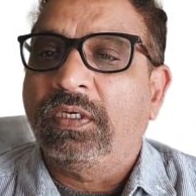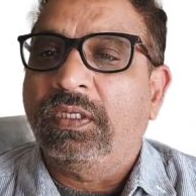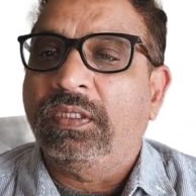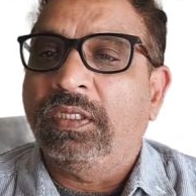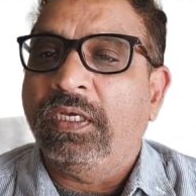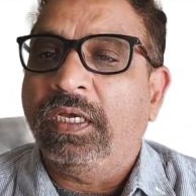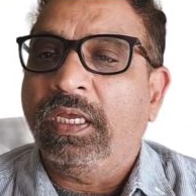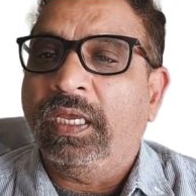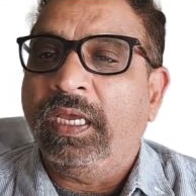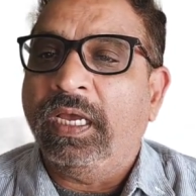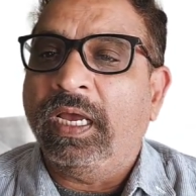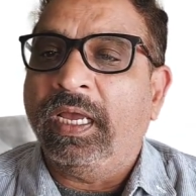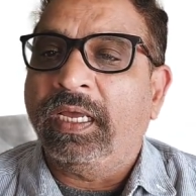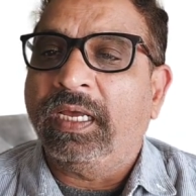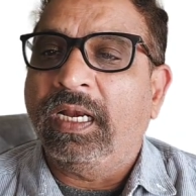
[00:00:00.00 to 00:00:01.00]
the
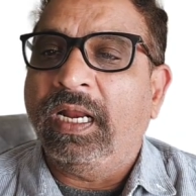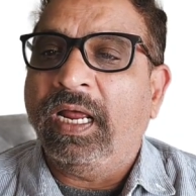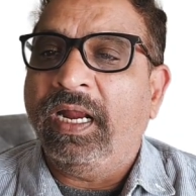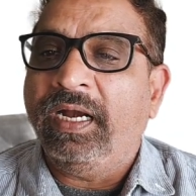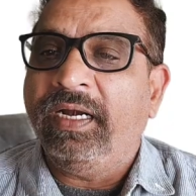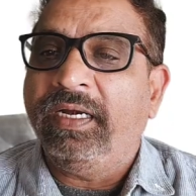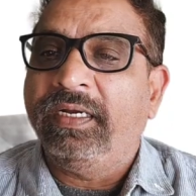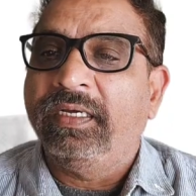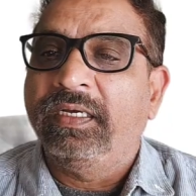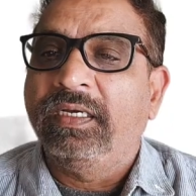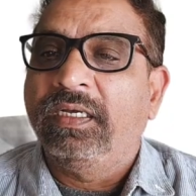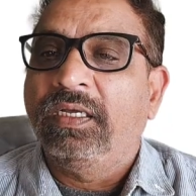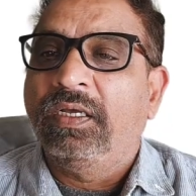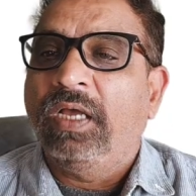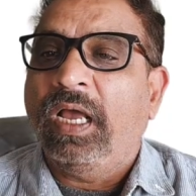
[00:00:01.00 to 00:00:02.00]
AI client
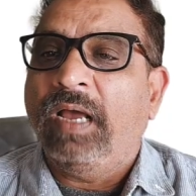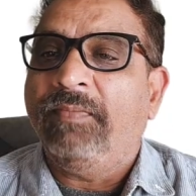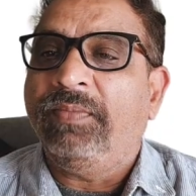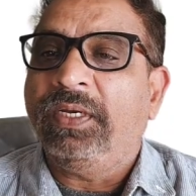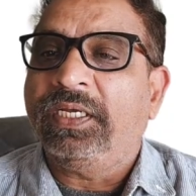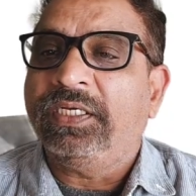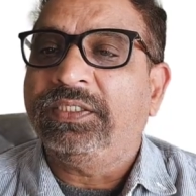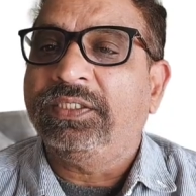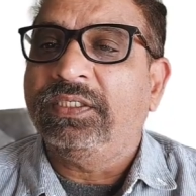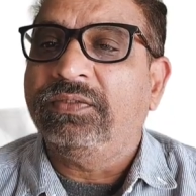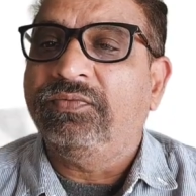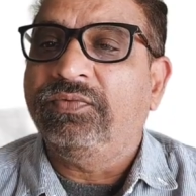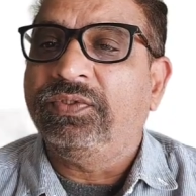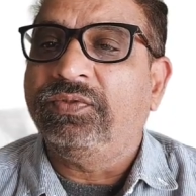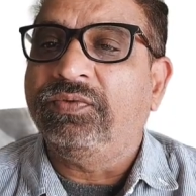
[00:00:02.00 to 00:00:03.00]

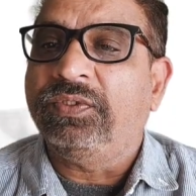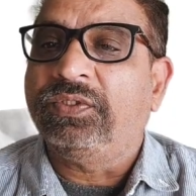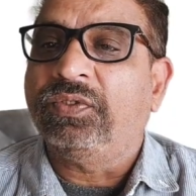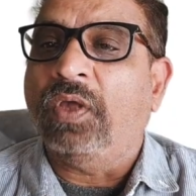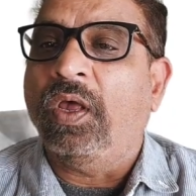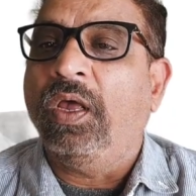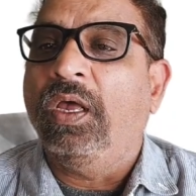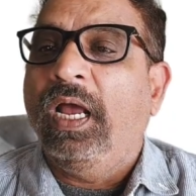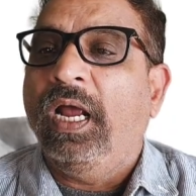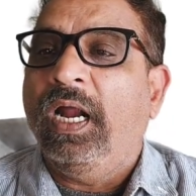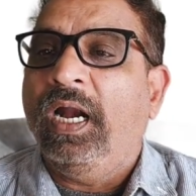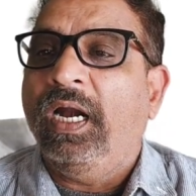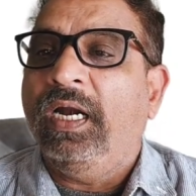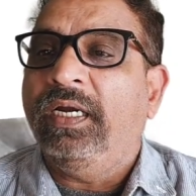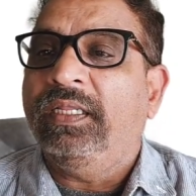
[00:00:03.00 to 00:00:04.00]
application which we saw,
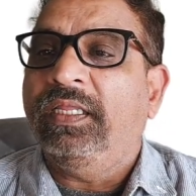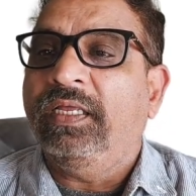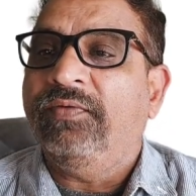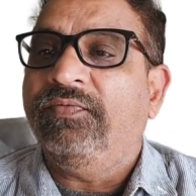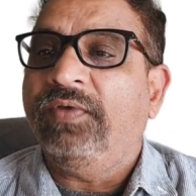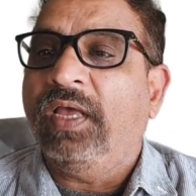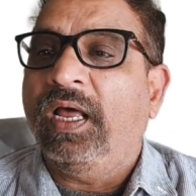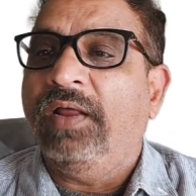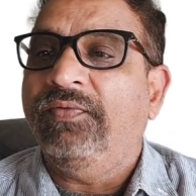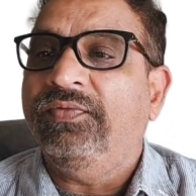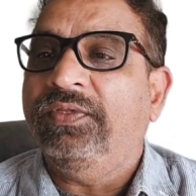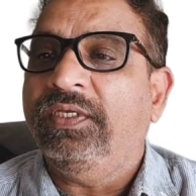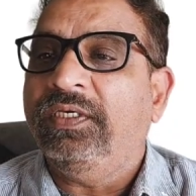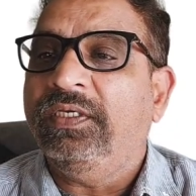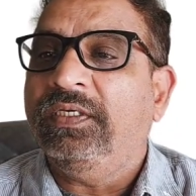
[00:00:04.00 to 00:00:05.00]
and then we have
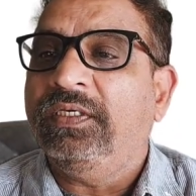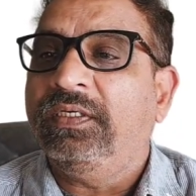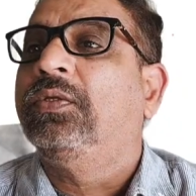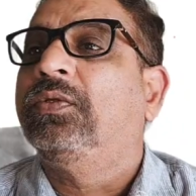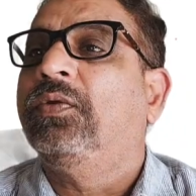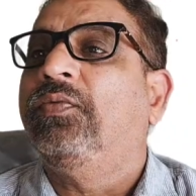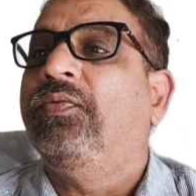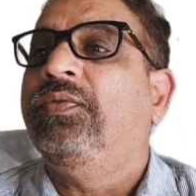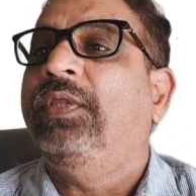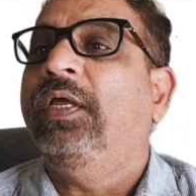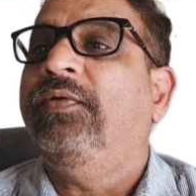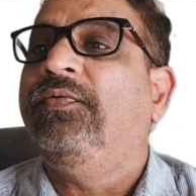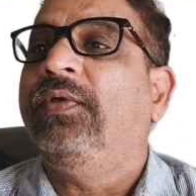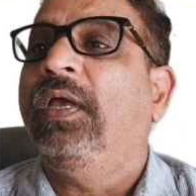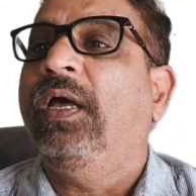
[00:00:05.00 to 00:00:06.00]
the
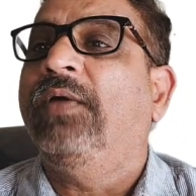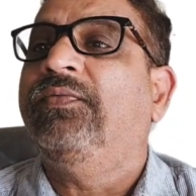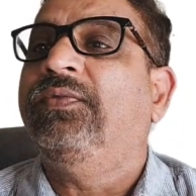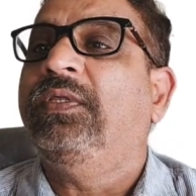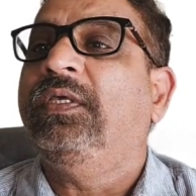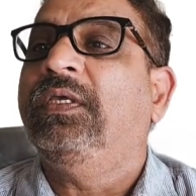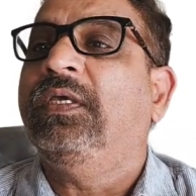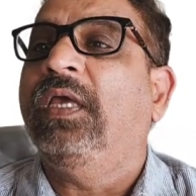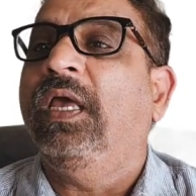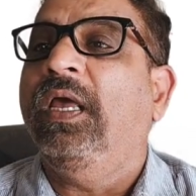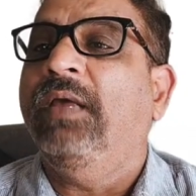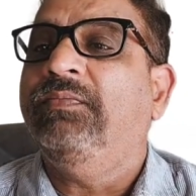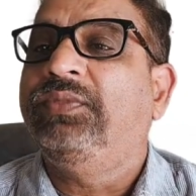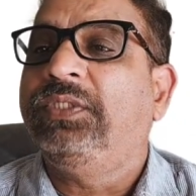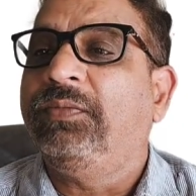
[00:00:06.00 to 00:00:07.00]

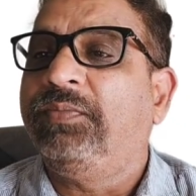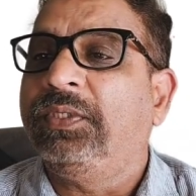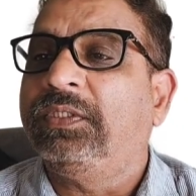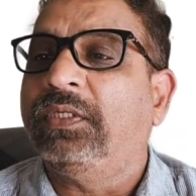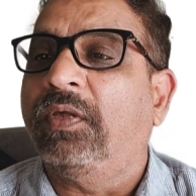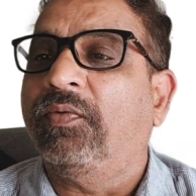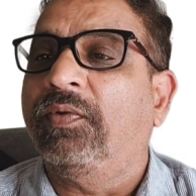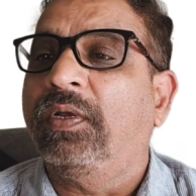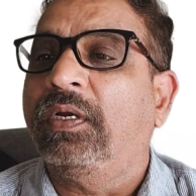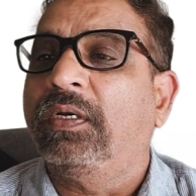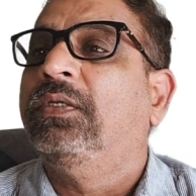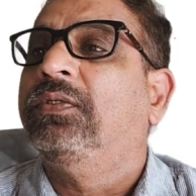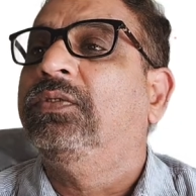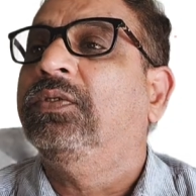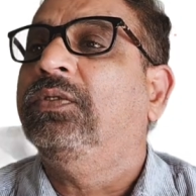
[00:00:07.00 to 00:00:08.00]
MCP server.
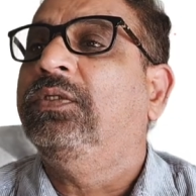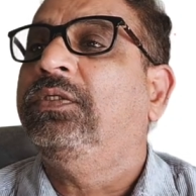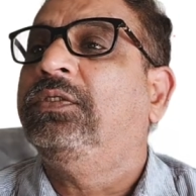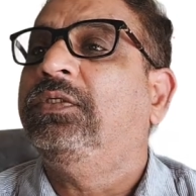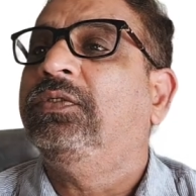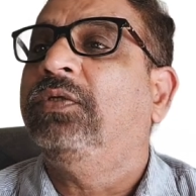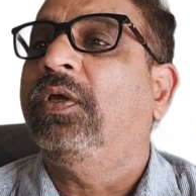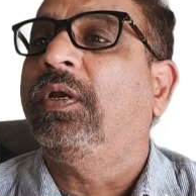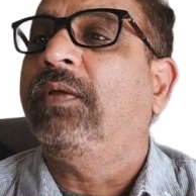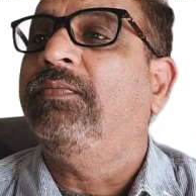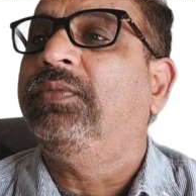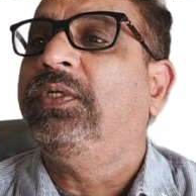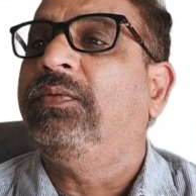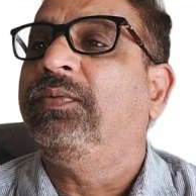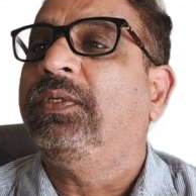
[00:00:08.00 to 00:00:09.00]
So this is your
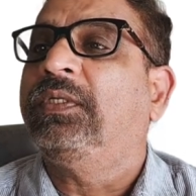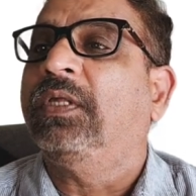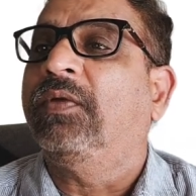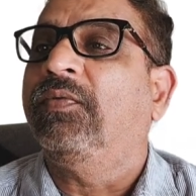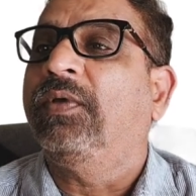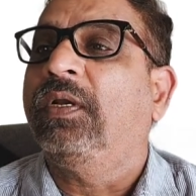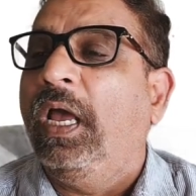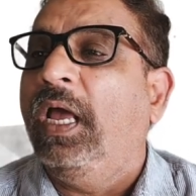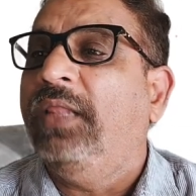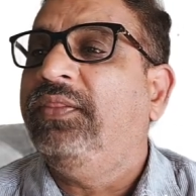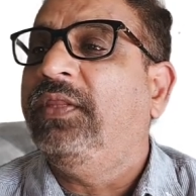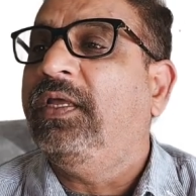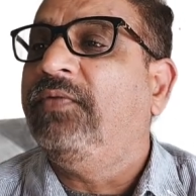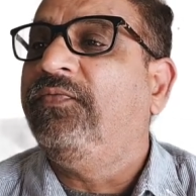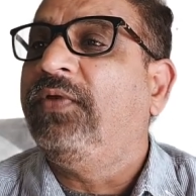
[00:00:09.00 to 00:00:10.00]
MCP server, and
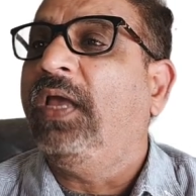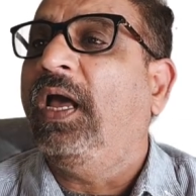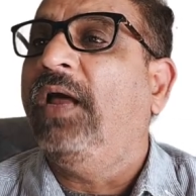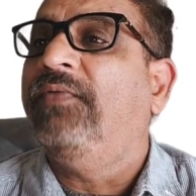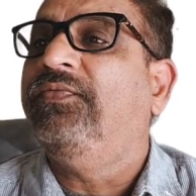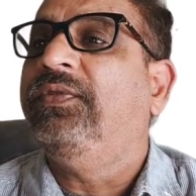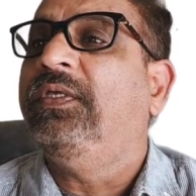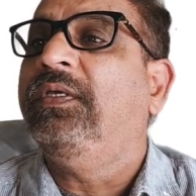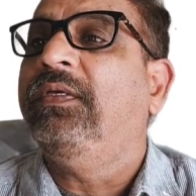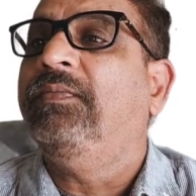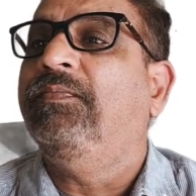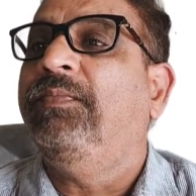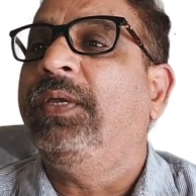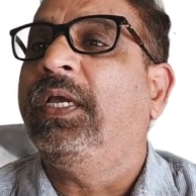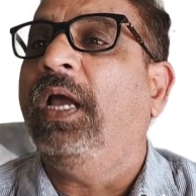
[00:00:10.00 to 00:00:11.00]
then we have the
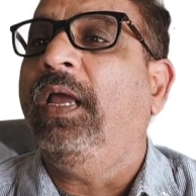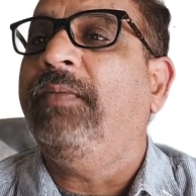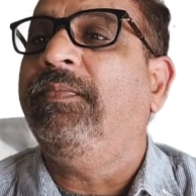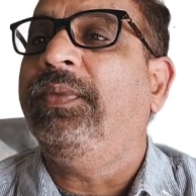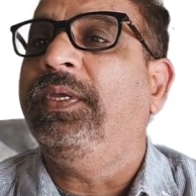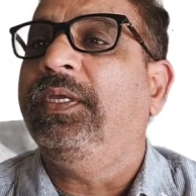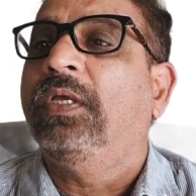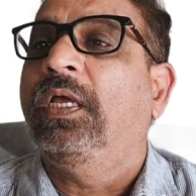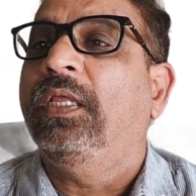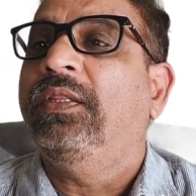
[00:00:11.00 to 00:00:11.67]
big IP,